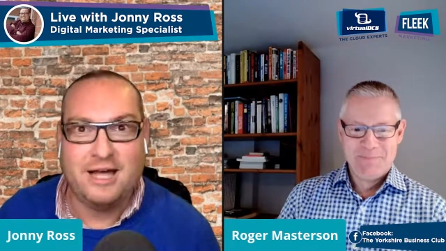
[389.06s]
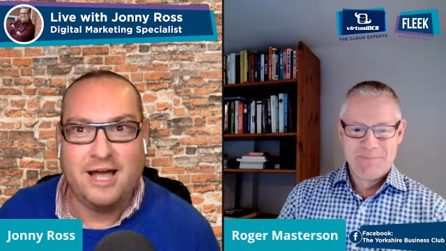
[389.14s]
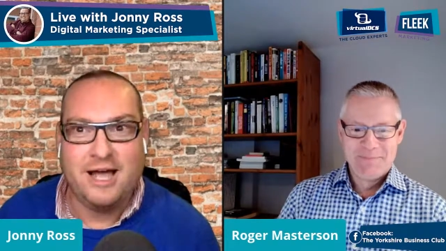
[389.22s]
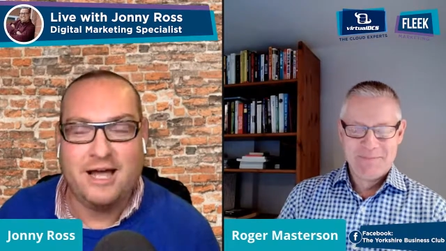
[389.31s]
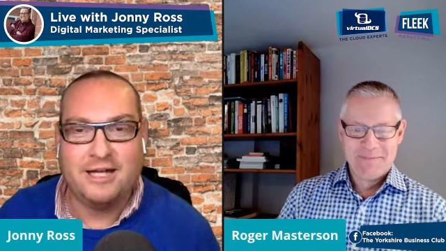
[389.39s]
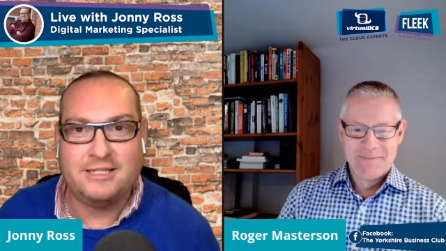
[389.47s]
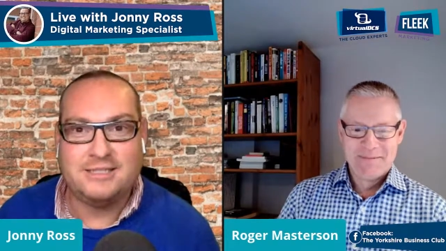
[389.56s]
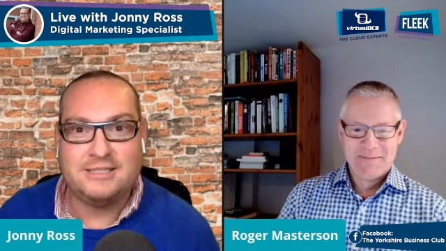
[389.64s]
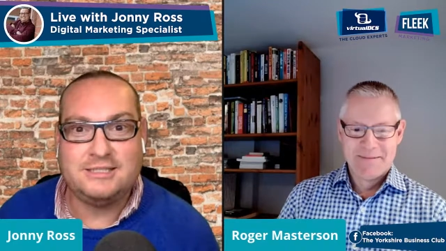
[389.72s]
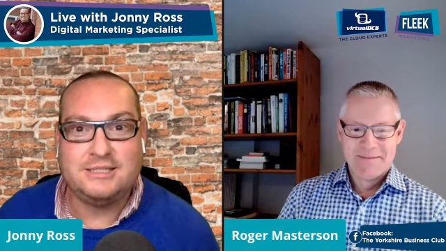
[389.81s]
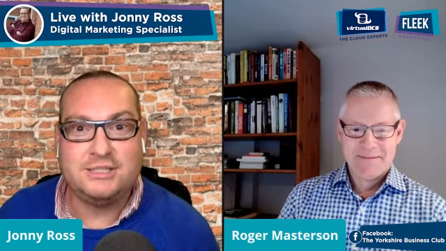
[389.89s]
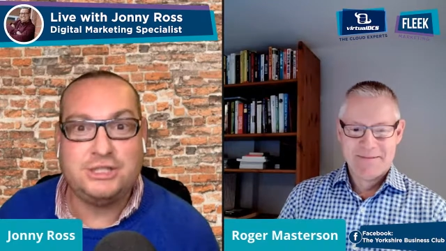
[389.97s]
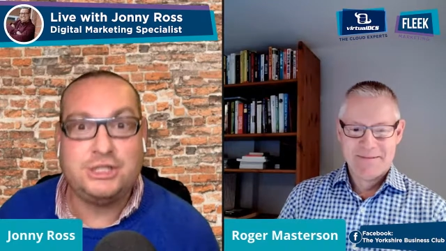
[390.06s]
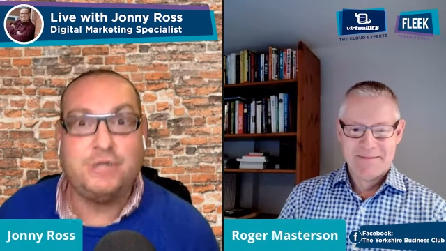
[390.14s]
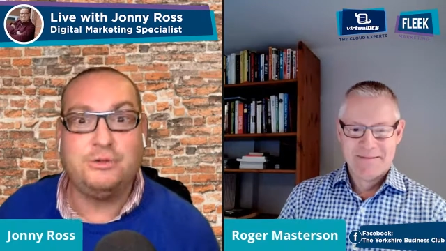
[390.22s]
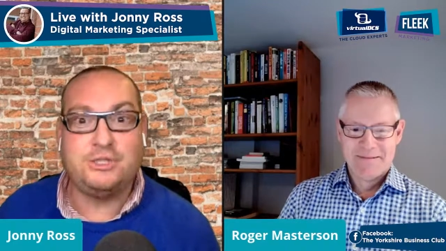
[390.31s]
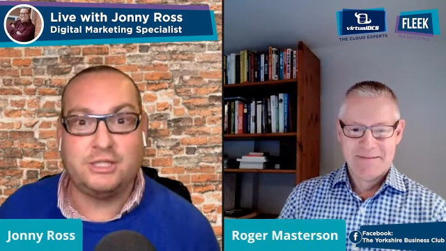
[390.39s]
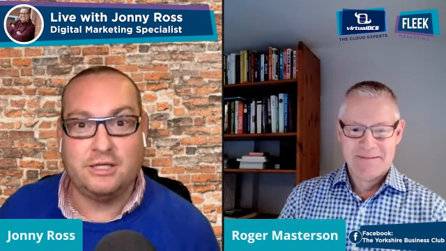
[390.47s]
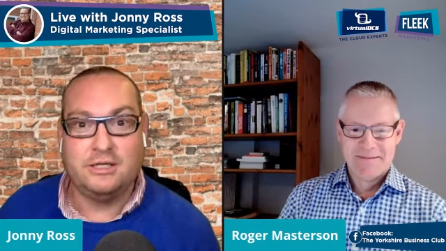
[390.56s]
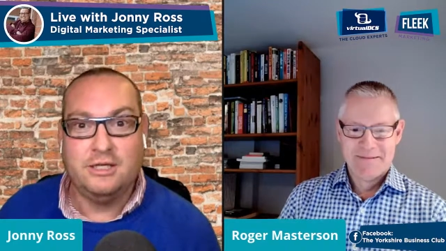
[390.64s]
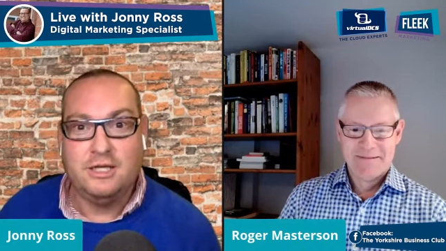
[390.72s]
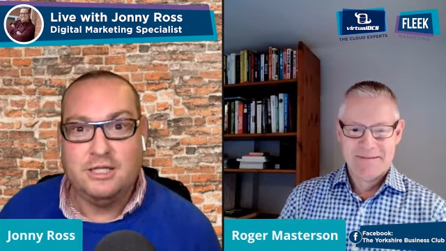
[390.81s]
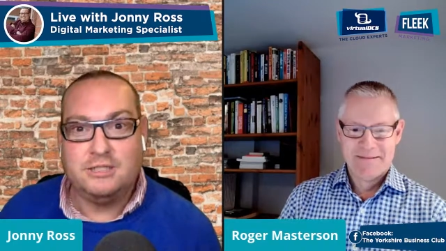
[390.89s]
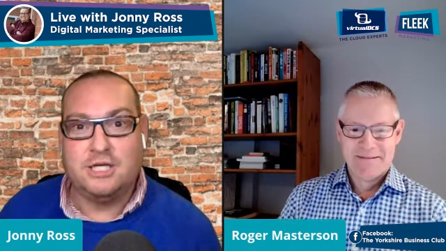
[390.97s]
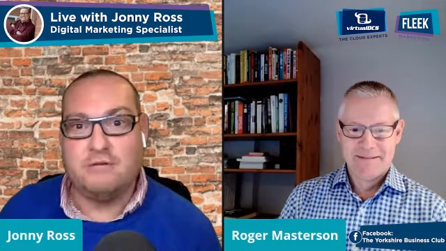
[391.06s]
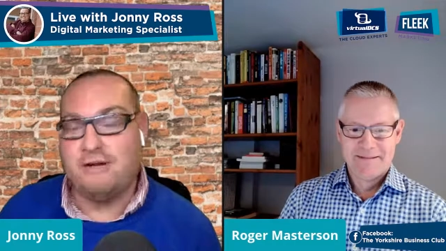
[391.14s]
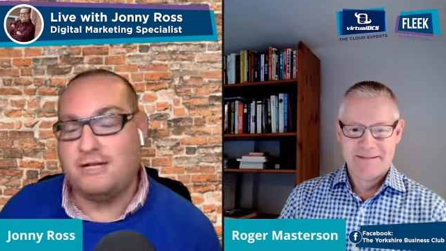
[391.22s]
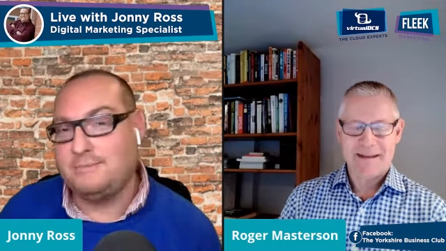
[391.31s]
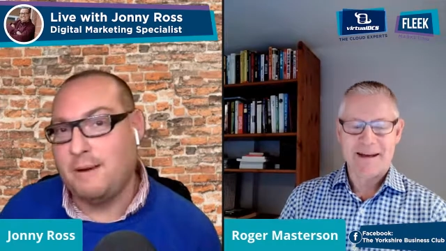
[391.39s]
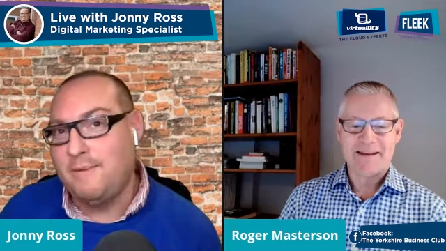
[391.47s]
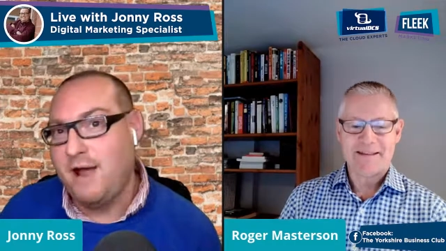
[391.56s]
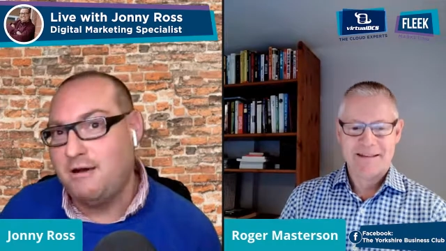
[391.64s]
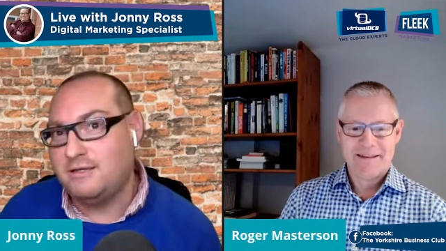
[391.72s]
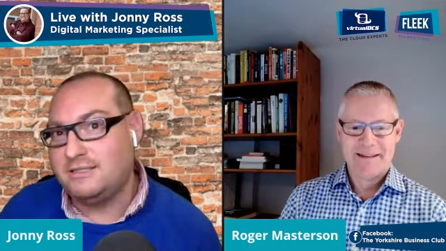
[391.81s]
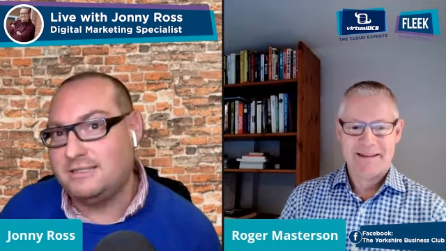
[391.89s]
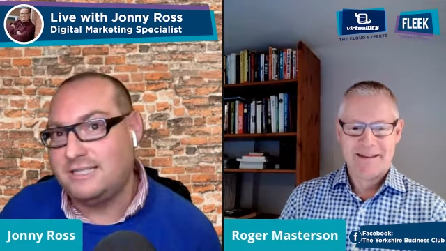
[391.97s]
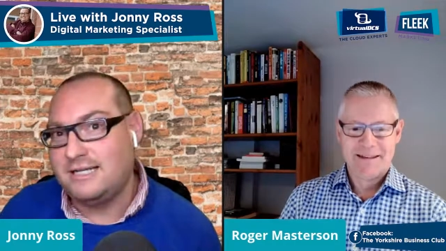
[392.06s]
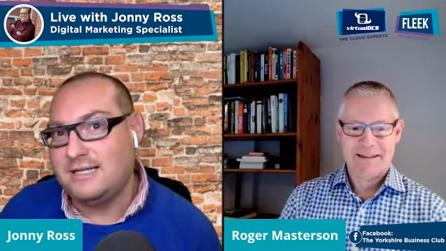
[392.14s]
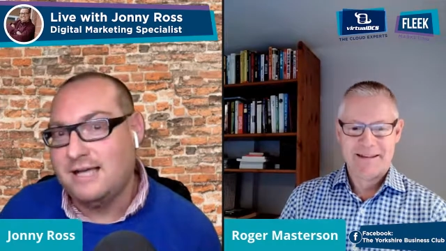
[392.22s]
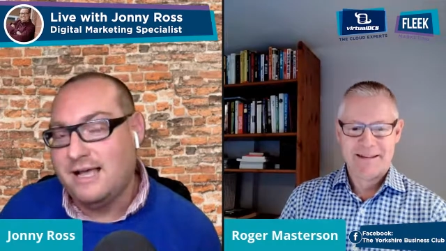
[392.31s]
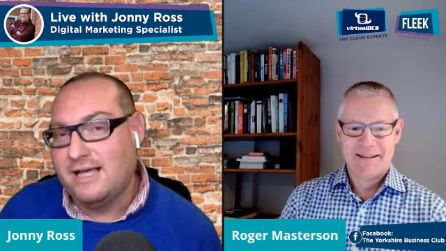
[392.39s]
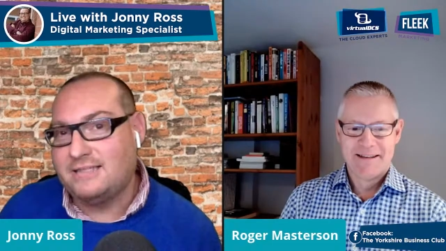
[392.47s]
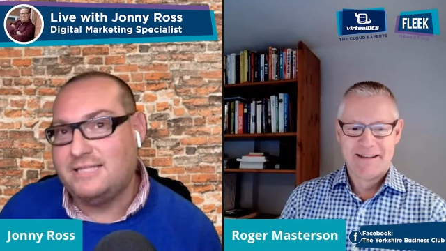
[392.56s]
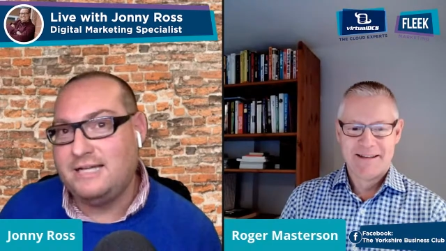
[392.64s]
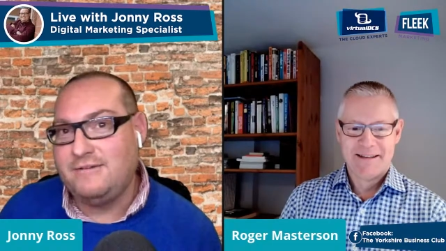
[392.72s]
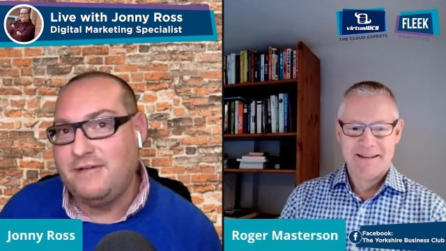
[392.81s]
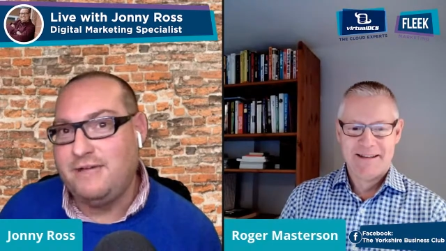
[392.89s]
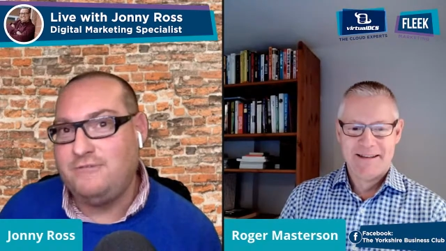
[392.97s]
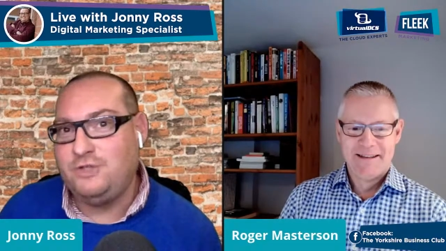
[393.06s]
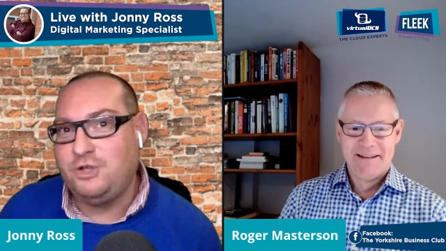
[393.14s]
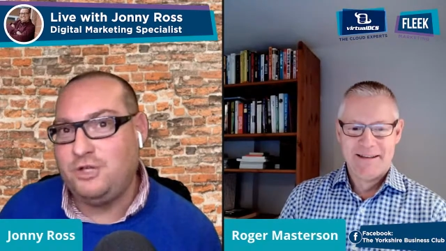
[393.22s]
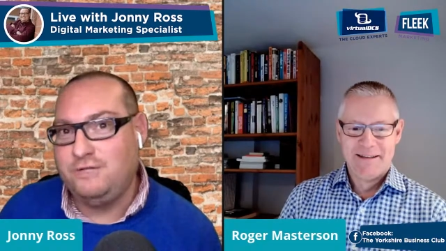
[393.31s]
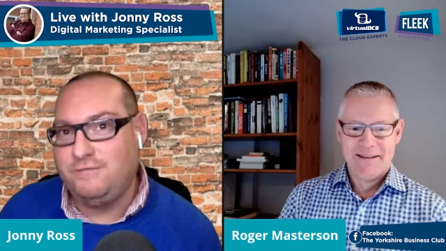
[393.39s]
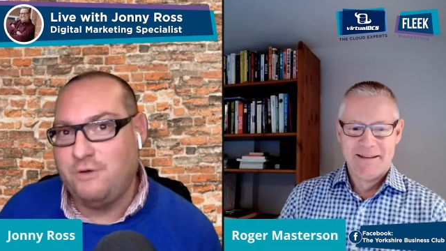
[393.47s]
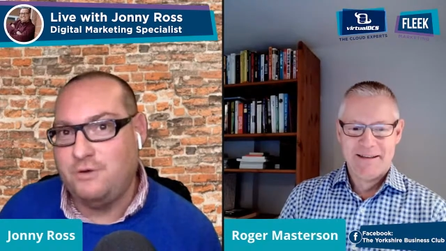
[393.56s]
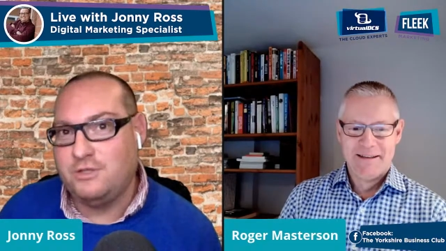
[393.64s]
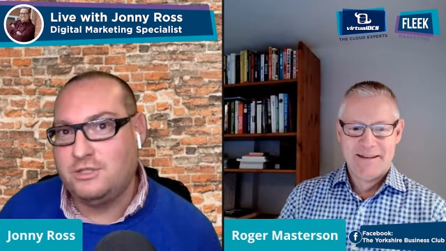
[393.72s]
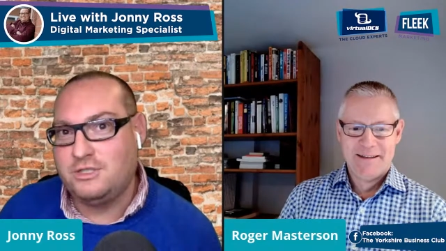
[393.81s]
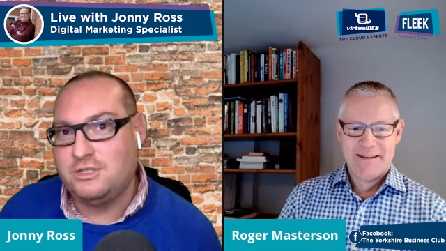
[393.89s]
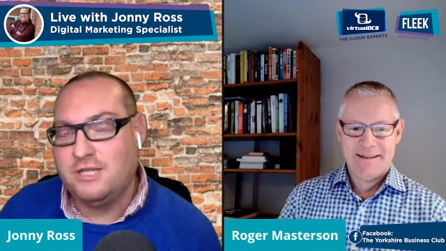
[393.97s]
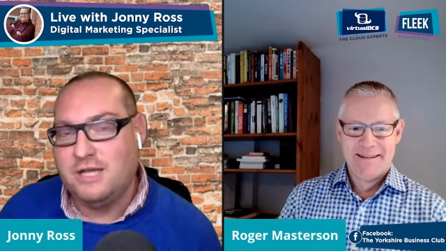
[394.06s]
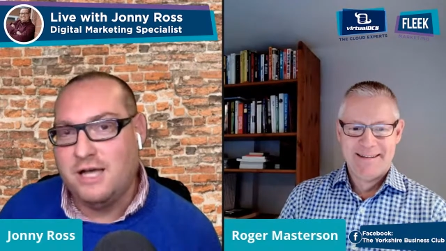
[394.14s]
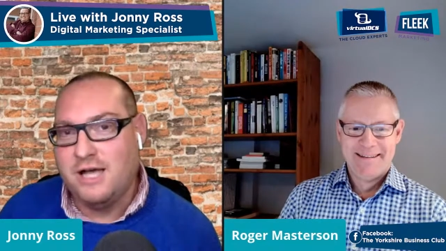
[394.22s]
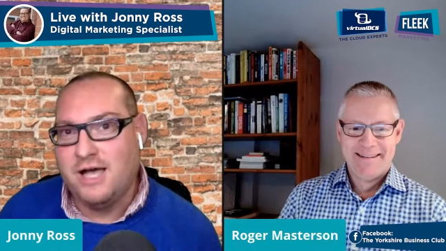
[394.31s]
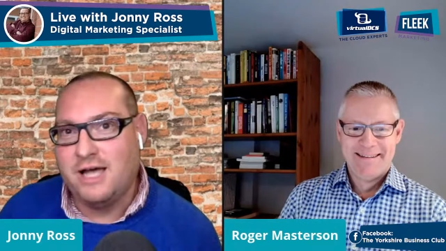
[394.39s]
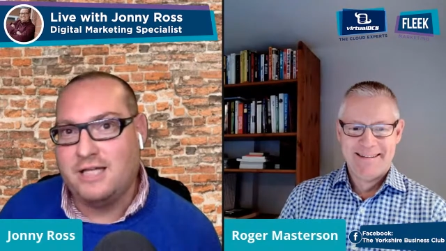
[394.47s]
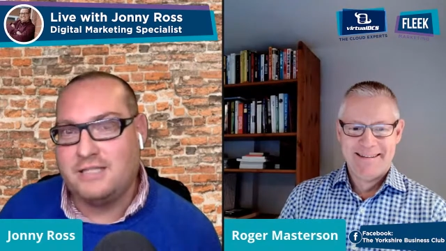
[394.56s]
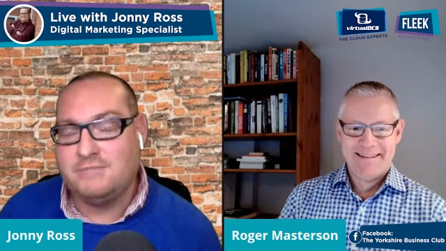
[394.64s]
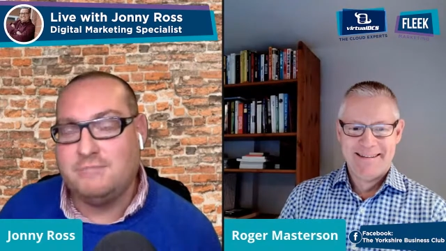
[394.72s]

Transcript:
Speaker 1: uh, tutor turned around to my yeah. parents and said and said if, if Johnny focused uh, as